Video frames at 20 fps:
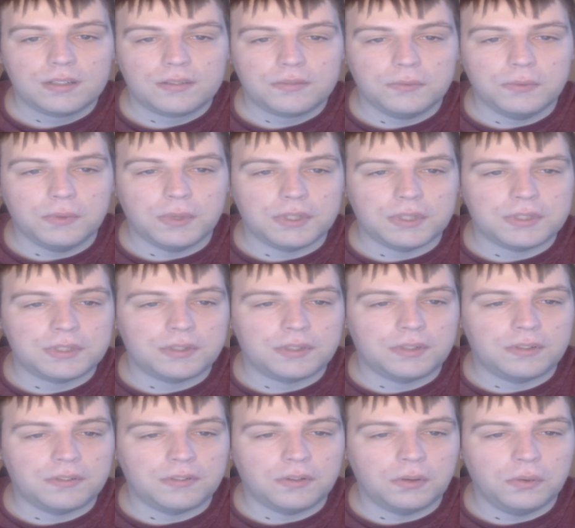What is
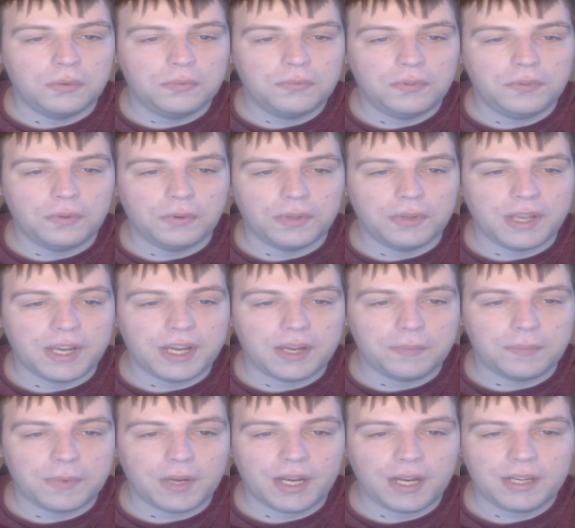her full
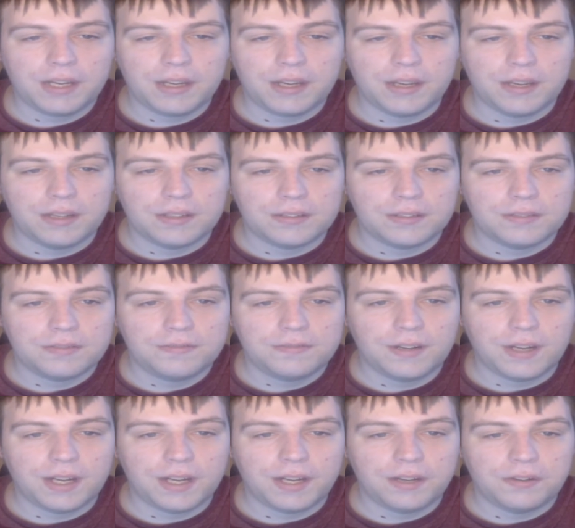name? I can't
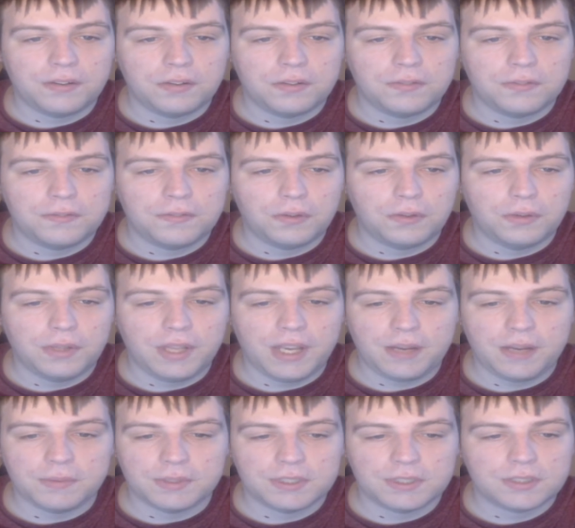find her full
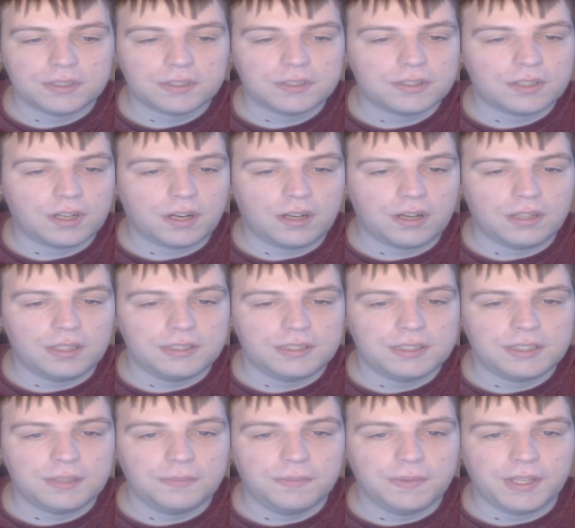name. It's Scarlet
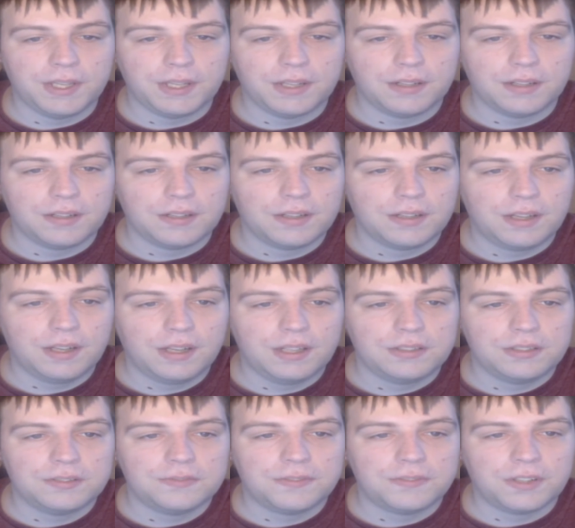something. I
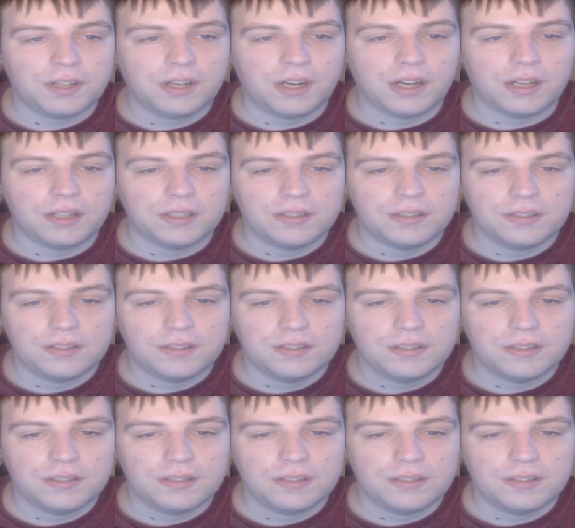just forgot.